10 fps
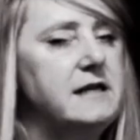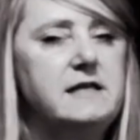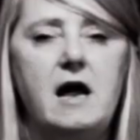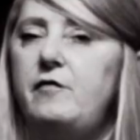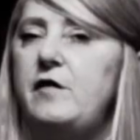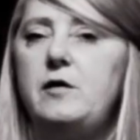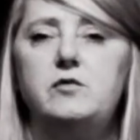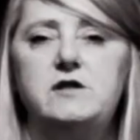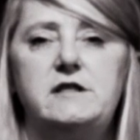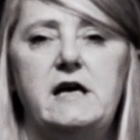nothing
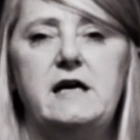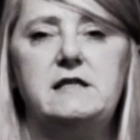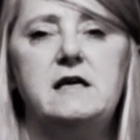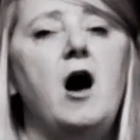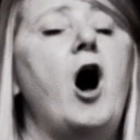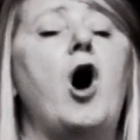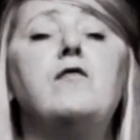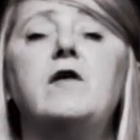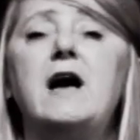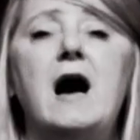was said,
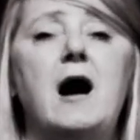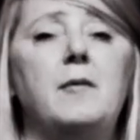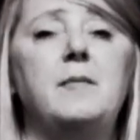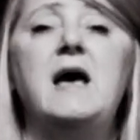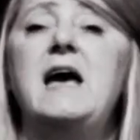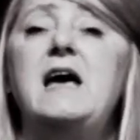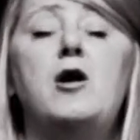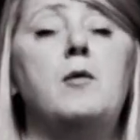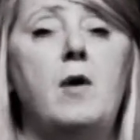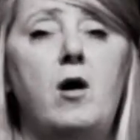overcome in
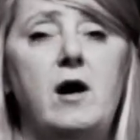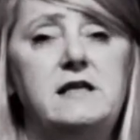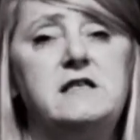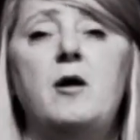her mind